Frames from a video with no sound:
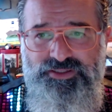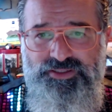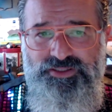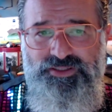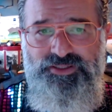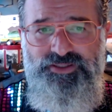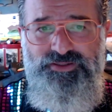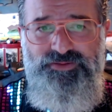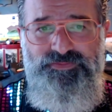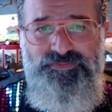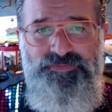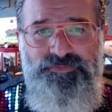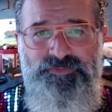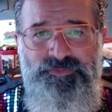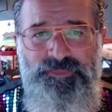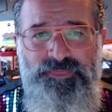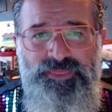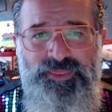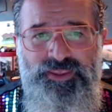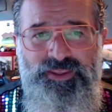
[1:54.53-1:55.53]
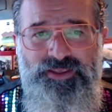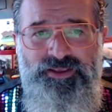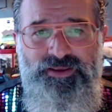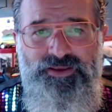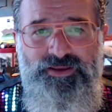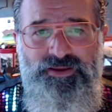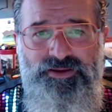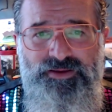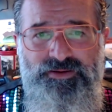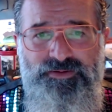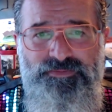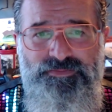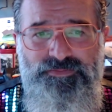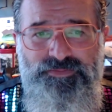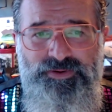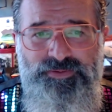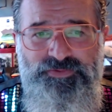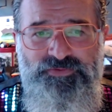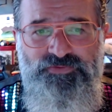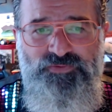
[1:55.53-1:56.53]

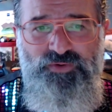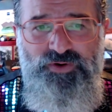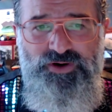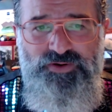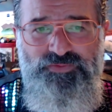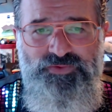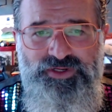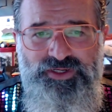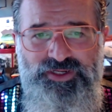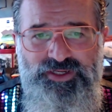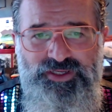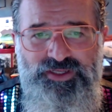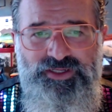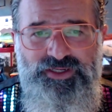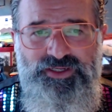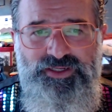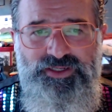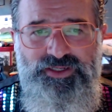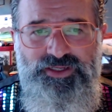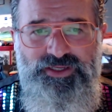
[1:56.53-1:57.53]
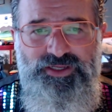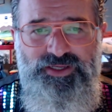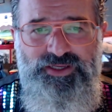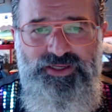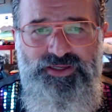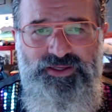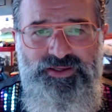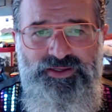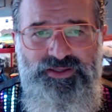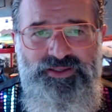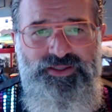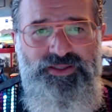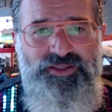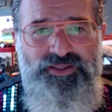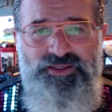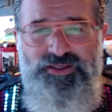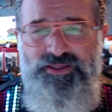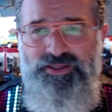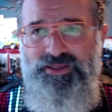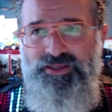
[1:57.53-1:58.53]
But before I read it, I
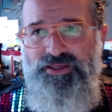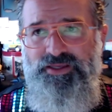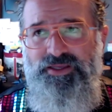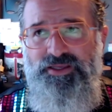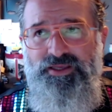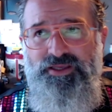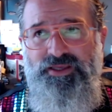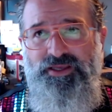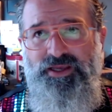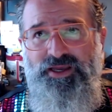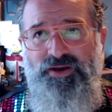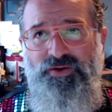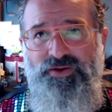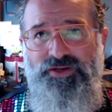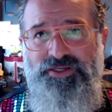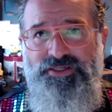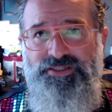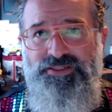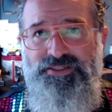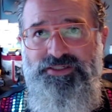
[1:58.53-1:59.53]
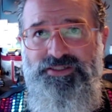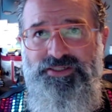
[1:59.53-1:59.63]
want to